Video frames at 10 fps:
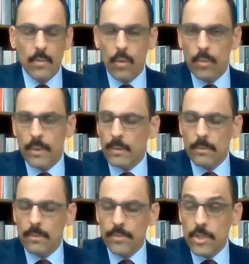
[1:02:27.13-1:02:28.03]
global
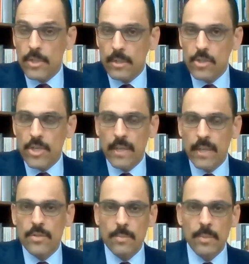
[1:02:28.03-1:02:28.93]
regional
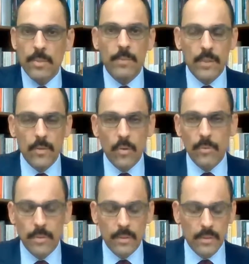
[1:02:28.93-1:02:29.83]
challenges becoming
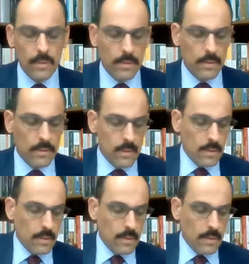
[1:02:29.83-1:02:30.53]
global